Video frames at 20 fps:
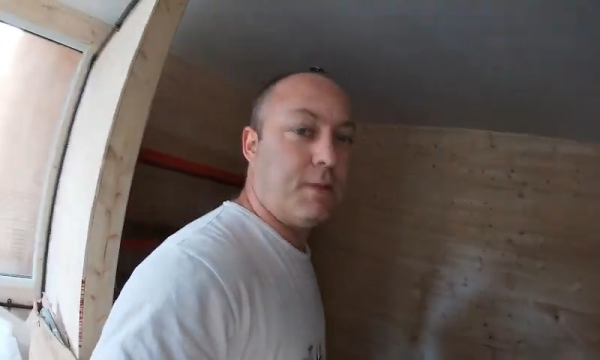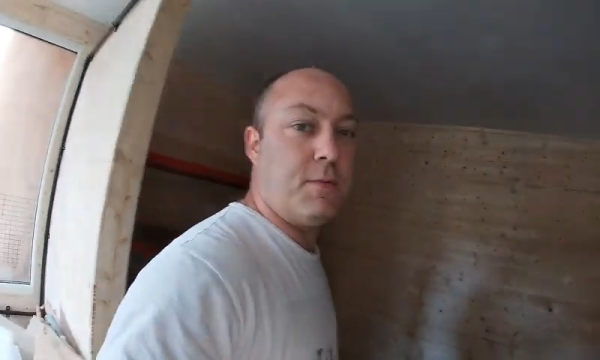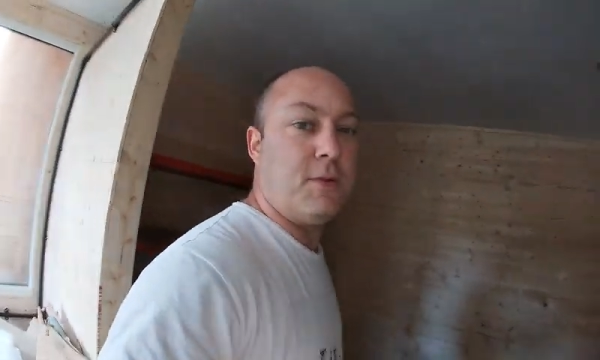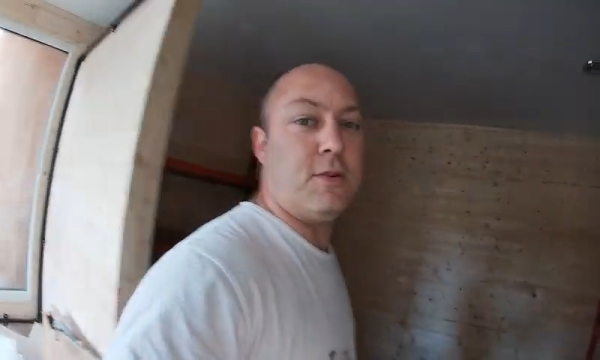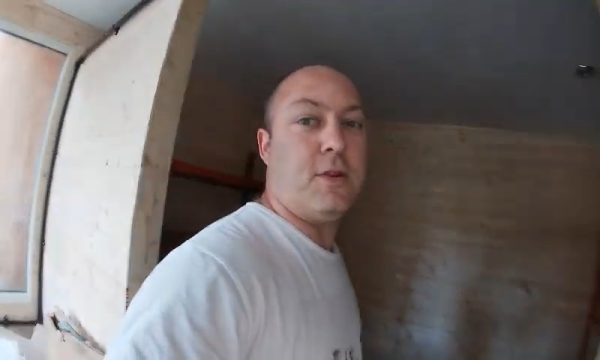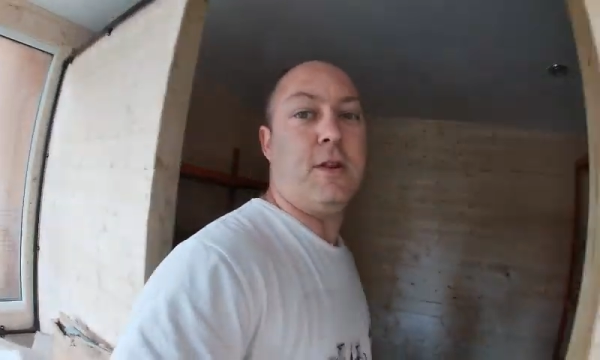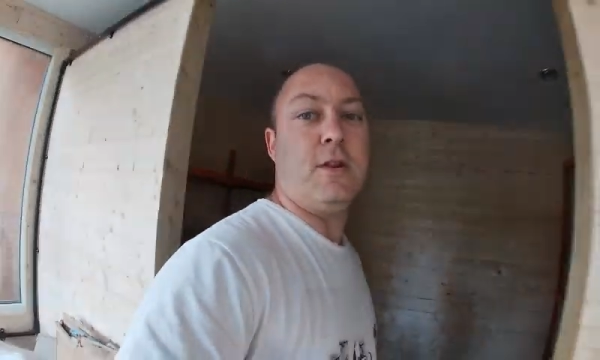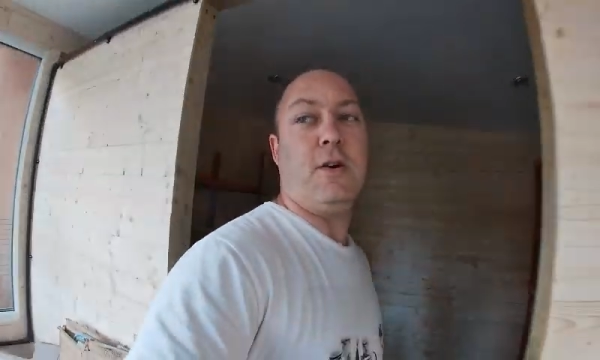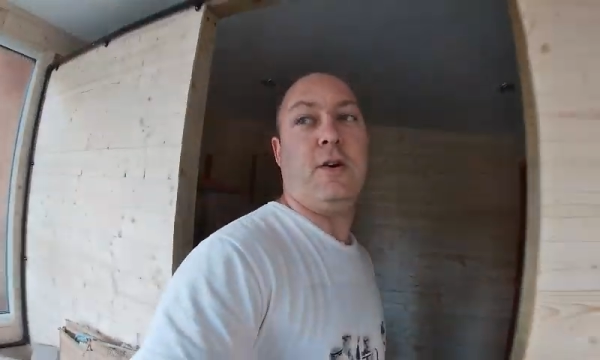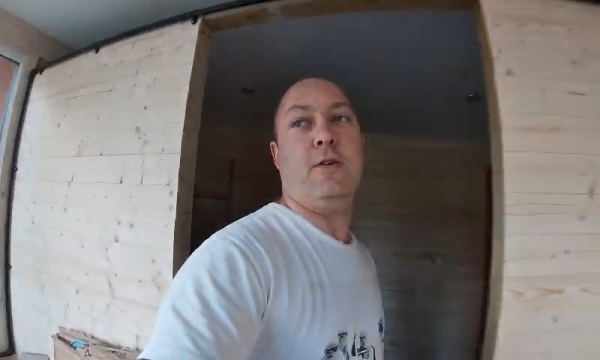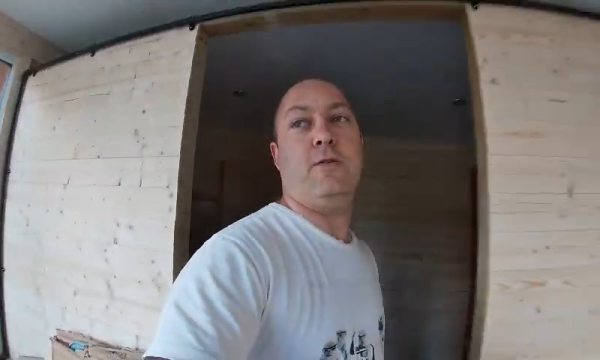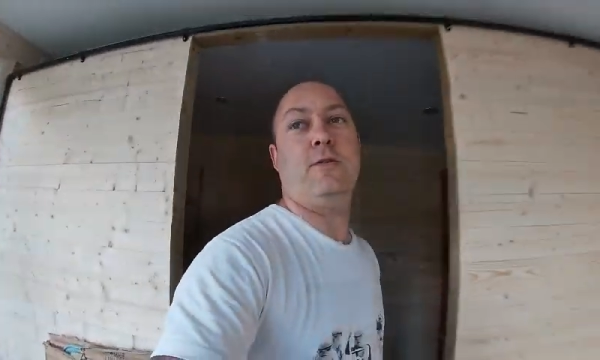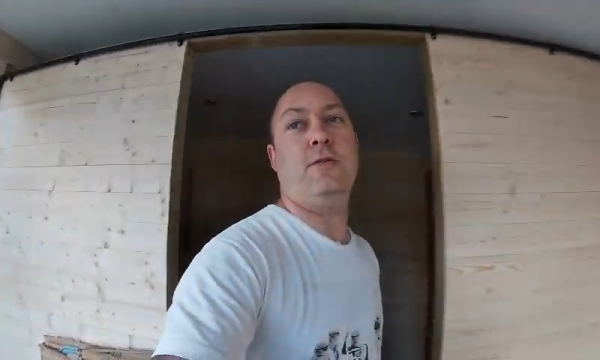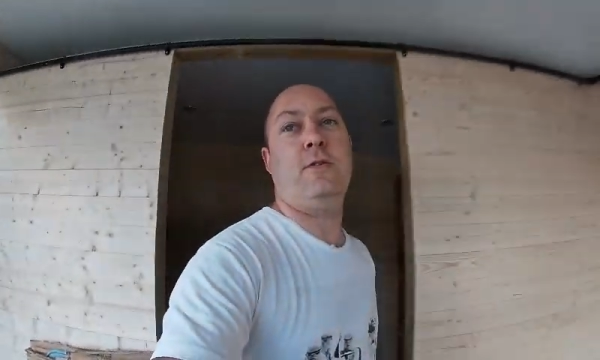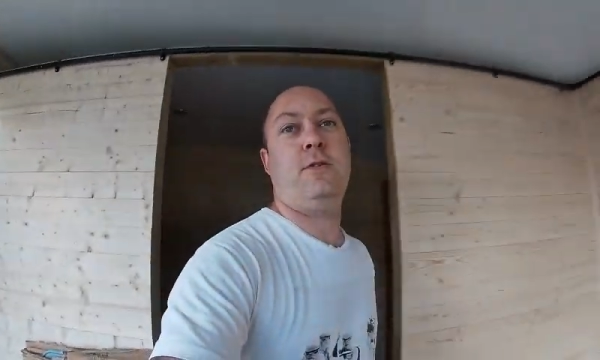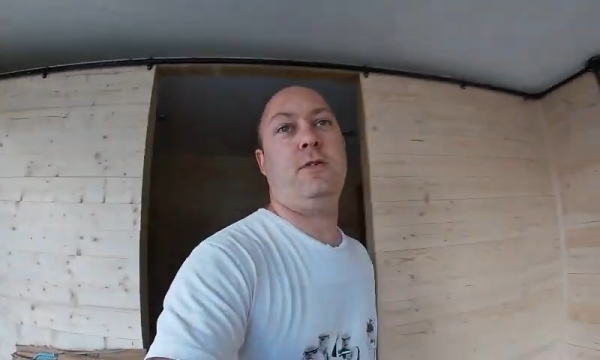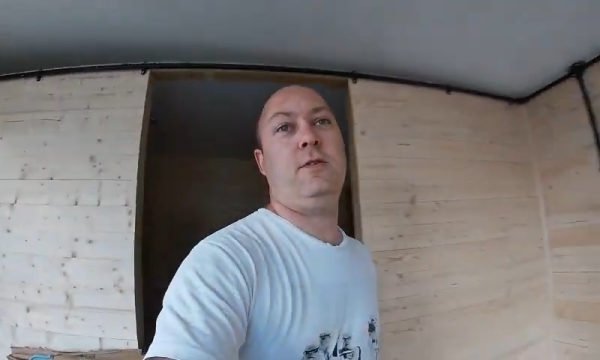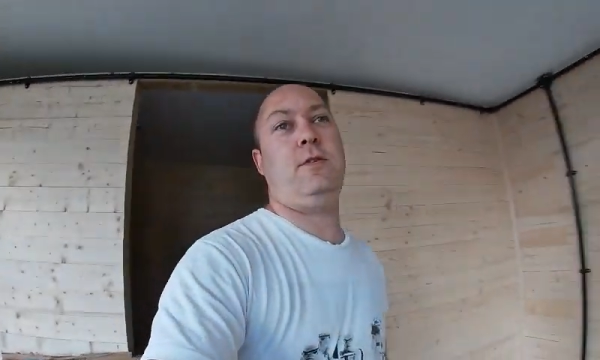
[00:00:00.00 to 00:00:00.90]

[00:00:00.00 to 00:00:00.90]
Let me turn the light on.